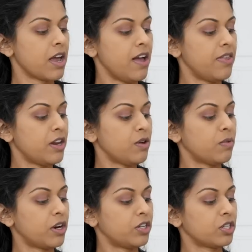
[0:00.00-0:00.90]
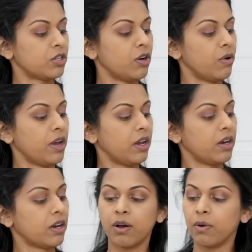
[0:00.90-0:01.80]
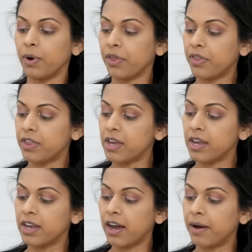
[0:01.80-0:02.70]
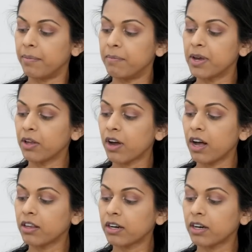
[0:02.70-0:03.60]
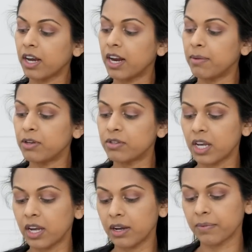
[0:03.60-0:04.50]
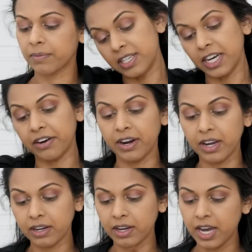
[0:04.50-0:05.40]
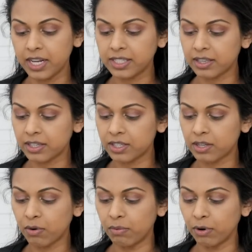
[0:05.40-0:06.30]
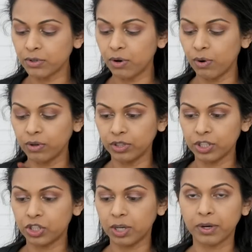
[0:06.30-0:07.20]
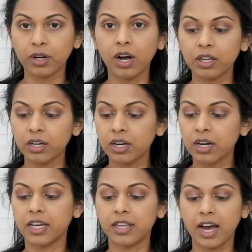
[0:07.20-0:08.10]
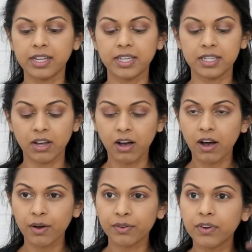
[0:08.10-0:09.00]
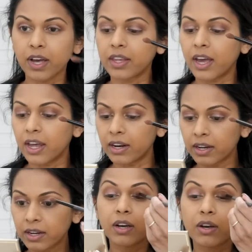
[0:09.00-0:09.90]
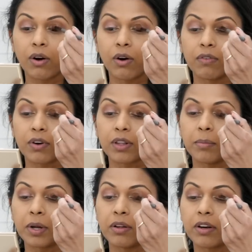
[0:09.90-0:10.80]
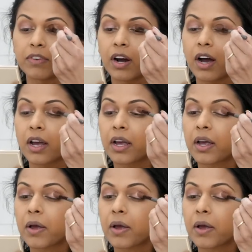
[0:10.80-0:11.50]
And then you want to just go in with the middle color, and I'm using Daring, and it's like this rose gold shimmer color. The excess off, and then go over the middle of your eye.